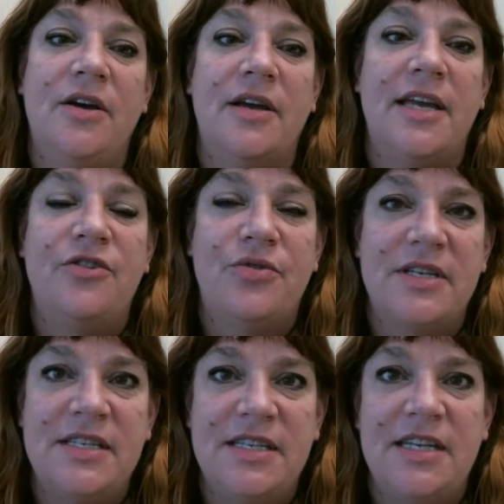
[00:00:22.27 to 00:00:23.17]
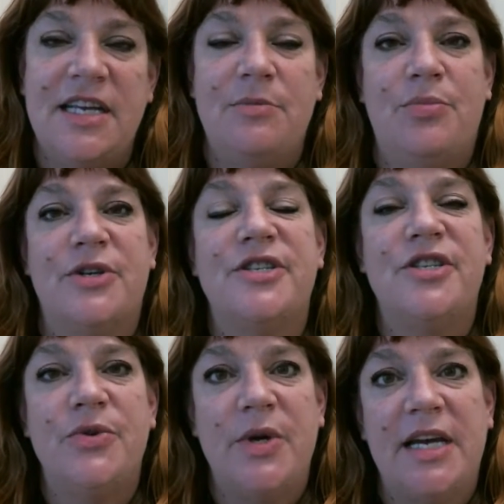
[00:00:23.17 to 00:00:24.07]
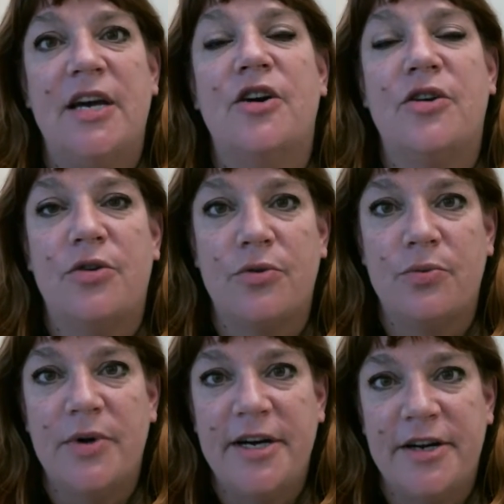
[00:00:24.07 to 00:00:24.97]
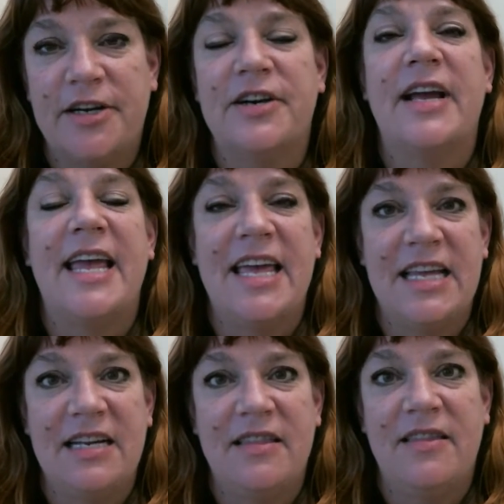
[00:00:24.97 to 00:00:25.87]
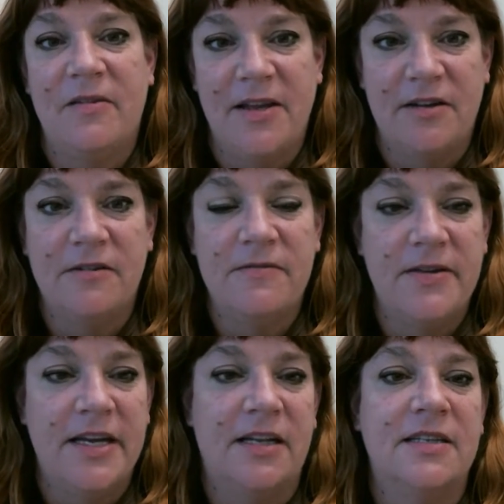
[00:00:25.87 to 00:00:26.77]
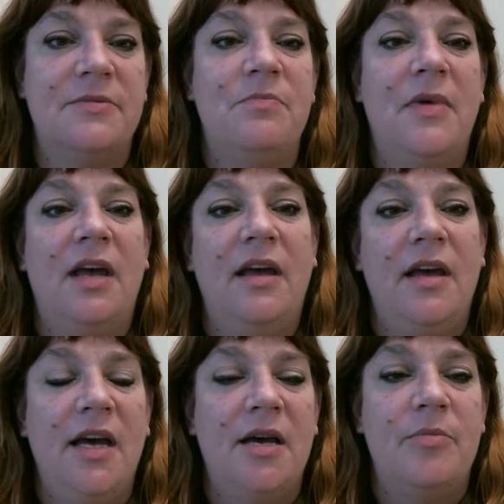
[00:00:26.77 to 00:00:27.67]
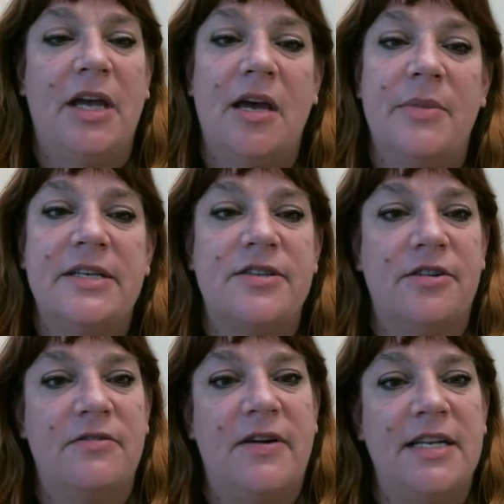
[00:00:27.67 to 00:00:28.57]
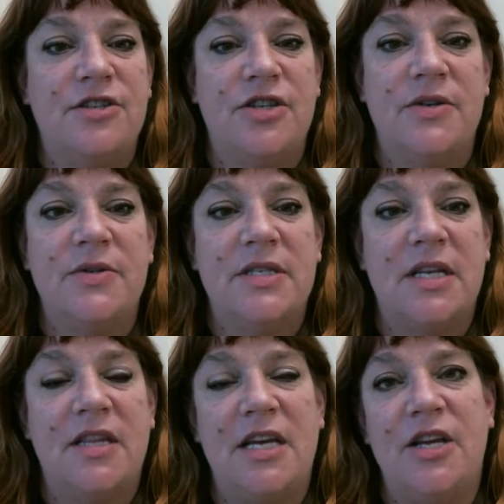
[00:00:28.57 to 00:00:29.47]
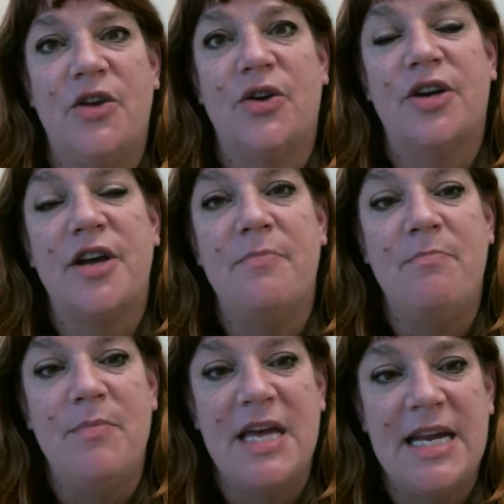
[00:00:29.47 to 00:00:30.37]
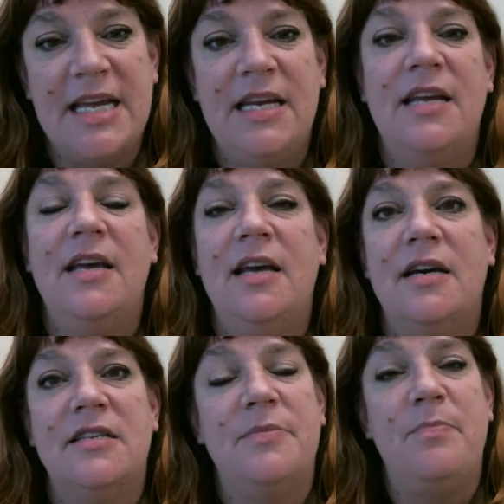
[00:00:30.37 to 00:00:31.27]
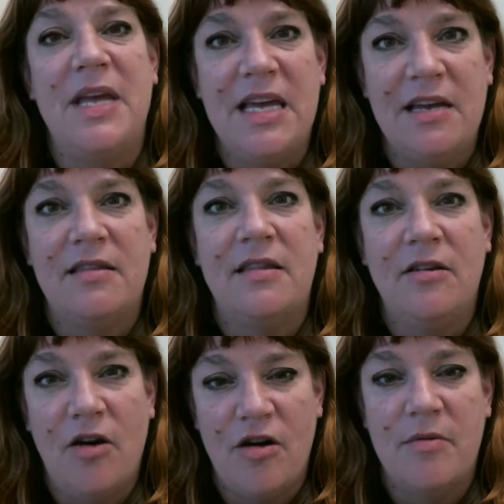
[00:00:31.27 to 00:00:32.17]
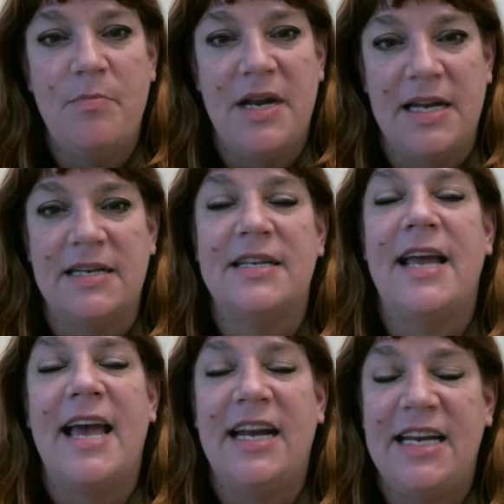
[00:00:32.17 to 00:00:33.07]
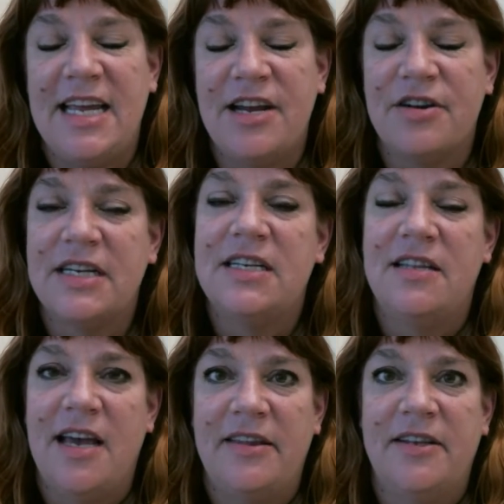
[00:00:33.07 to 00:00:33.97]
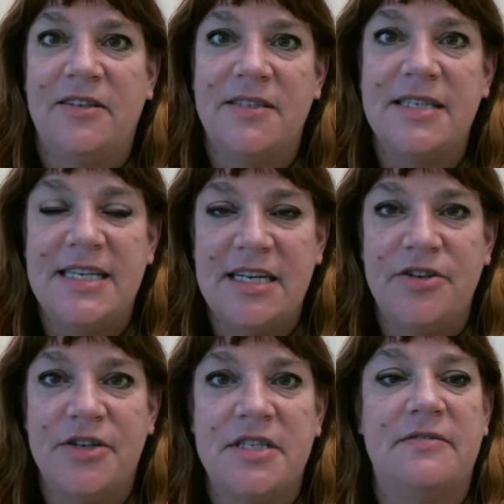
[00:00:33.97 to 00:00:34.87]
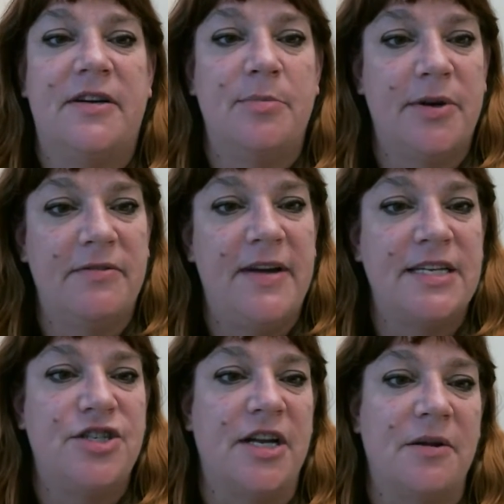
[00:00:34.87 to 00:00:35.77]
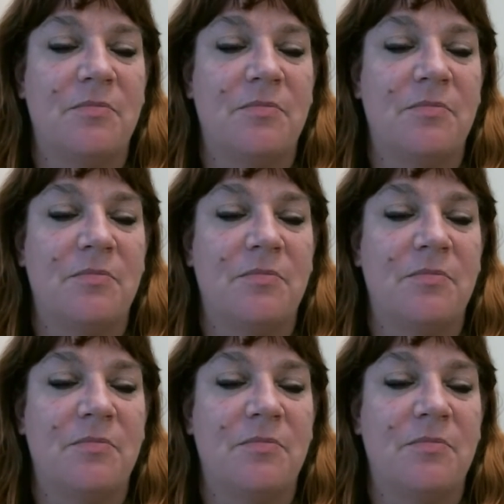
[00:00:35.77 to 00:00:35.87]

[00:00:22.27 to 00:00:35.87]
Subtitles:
interested in pursuing a career in the legal field. Becoming certified shows that you're committed to being competent and adhering to the ethical standards of our profession.